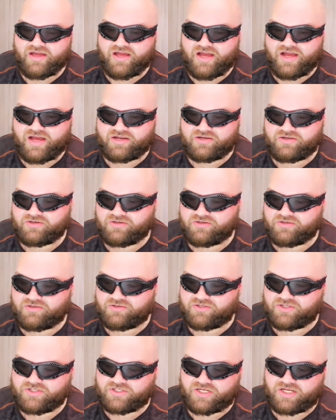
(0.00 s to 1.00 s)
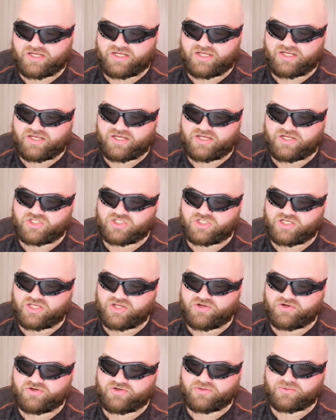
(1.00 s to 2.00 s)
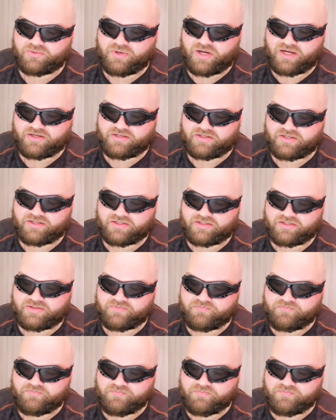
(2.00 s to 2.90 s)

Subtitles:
and she is eager to find it.